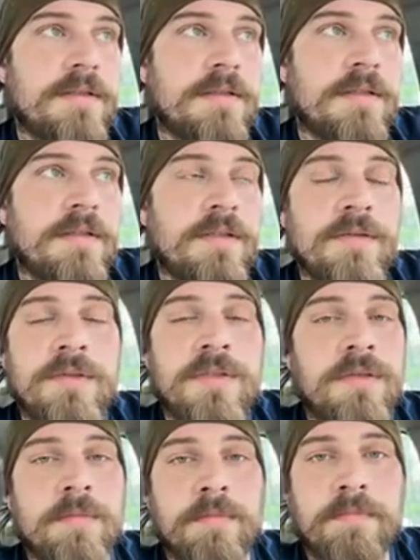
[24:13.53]
the
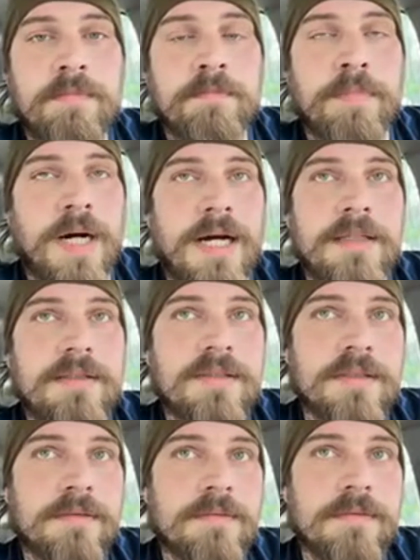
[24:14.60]
YouTube
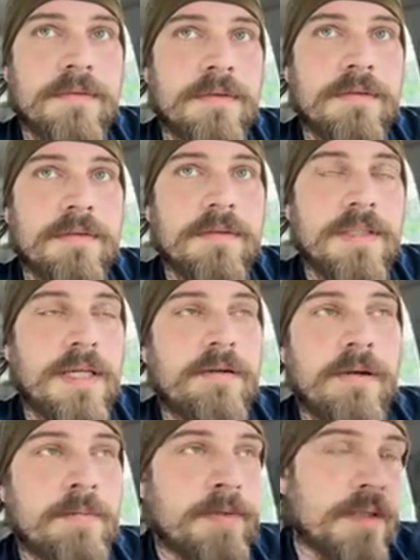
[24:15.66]
bots that
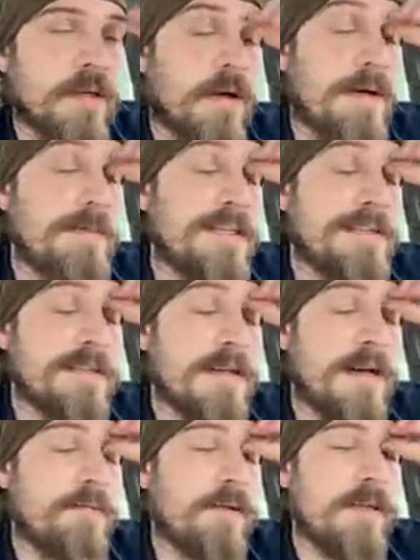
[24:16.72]
are up in the comments.
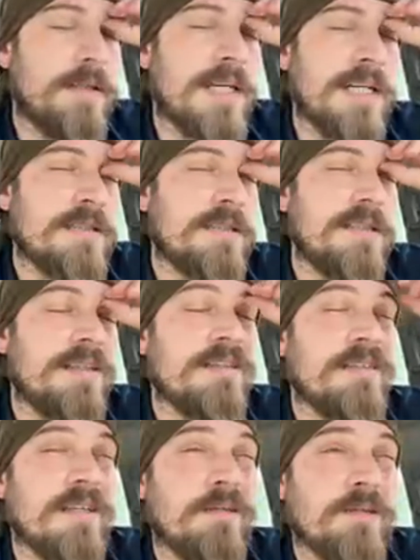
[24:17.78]
That's the other
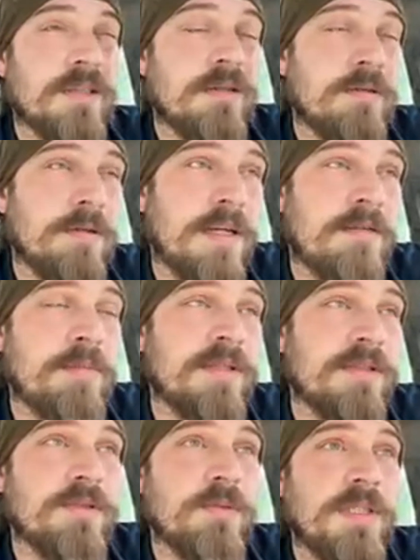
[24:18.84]
thing I was going to go live about
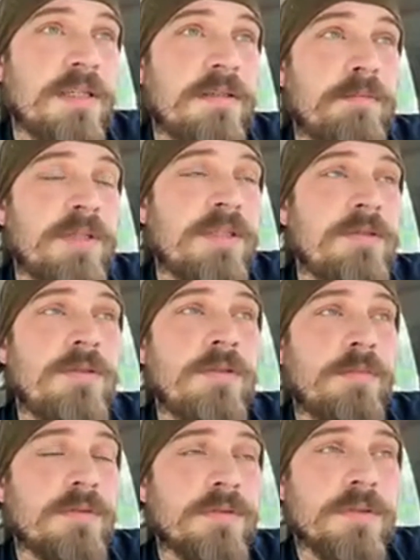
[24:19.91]
this weekend. Big
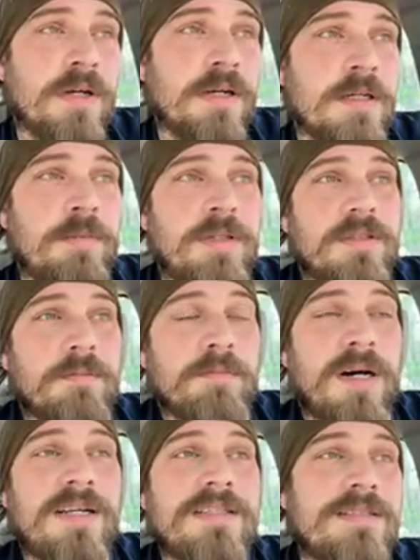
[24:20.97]
YouTubers are talking about the
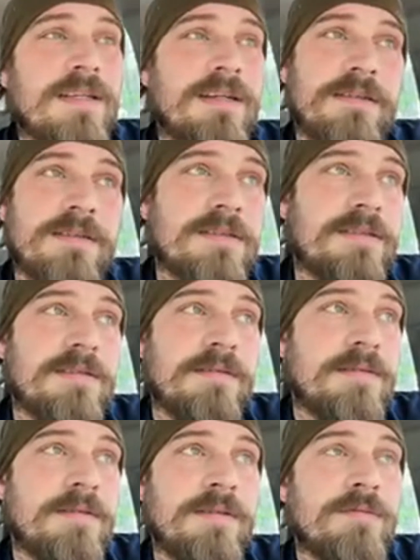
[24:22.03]
bots that are just
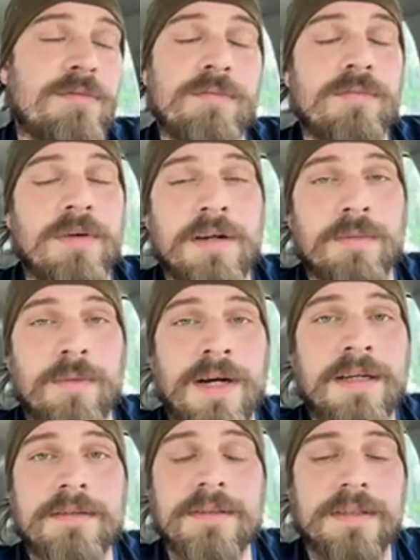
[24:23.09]
running
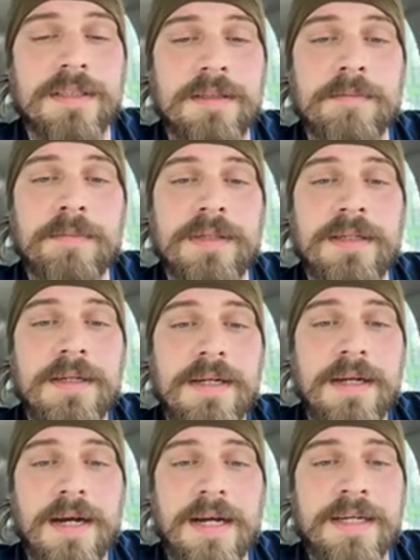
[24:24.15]
wild on here, but
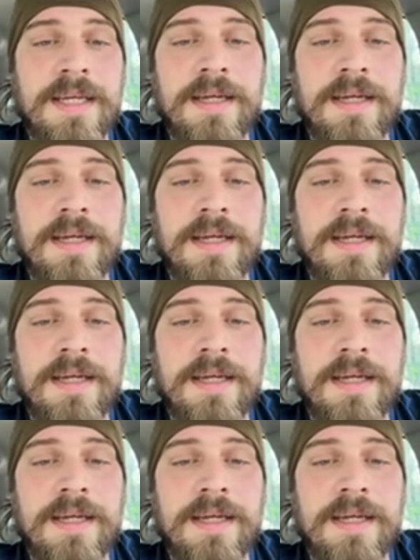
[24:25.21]
I